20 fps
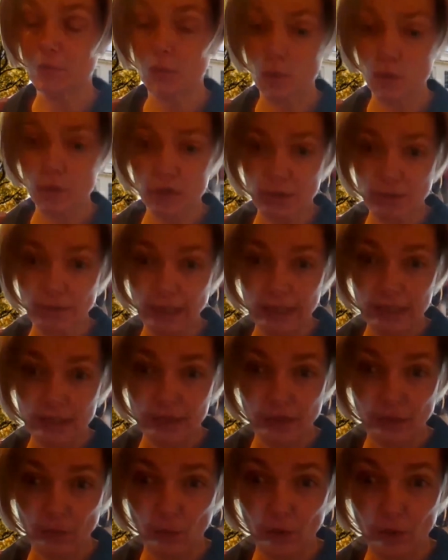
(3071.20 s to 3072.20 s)
more germane
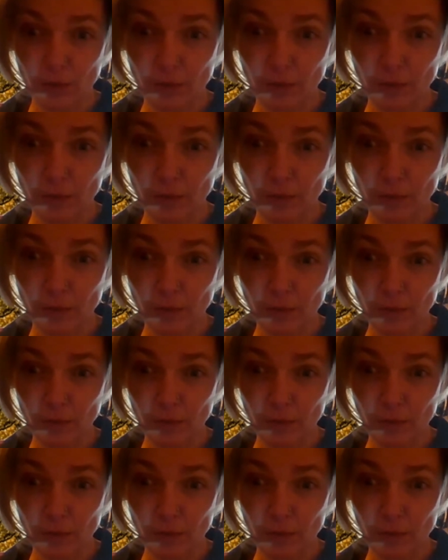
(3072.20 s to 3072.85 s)
to the workplace in